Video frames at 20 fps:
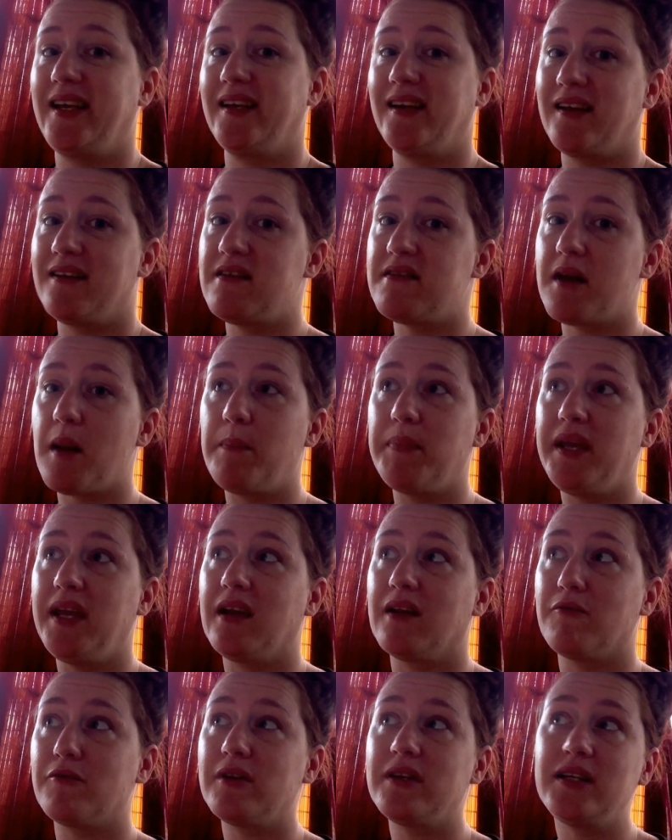It ended up being
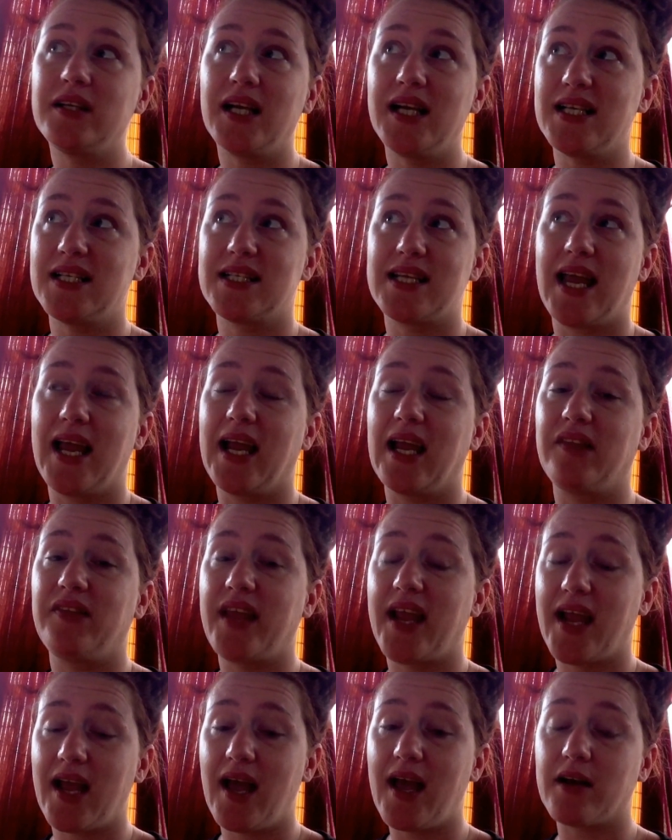a really nice day, and
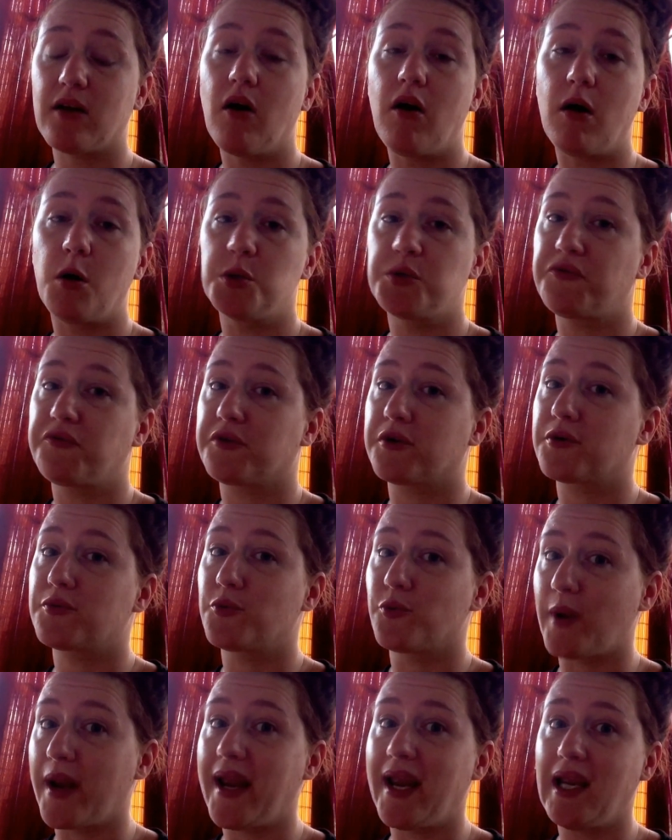they had called for
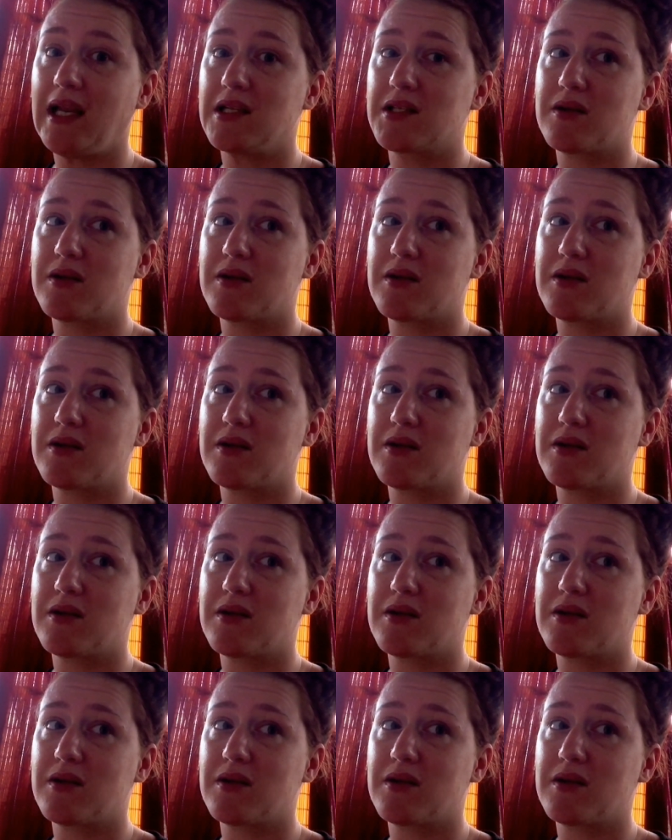rain.